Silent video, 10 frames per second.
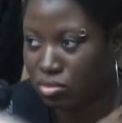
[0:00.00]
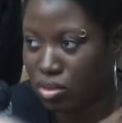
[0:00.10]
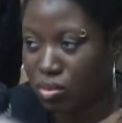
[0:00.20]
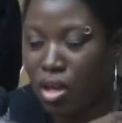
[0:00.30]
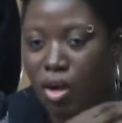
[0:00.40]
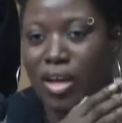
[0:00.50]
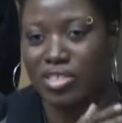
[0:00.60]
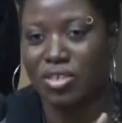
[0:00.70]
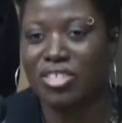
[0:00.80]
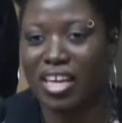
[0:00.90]
No? Okay,
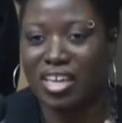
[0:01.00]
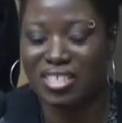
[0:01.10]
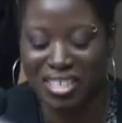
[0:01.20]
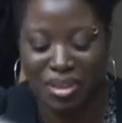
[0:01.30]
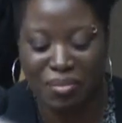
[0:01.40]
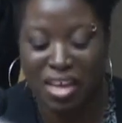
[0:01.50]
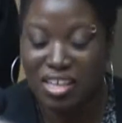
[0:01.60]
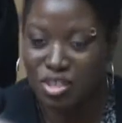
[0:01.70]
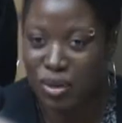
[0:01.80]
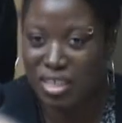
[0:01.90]
so there's a case
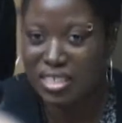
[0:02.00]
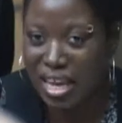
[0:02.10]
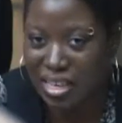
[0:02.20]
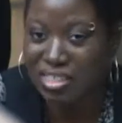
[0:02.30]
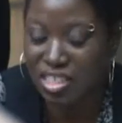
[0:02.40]
2010,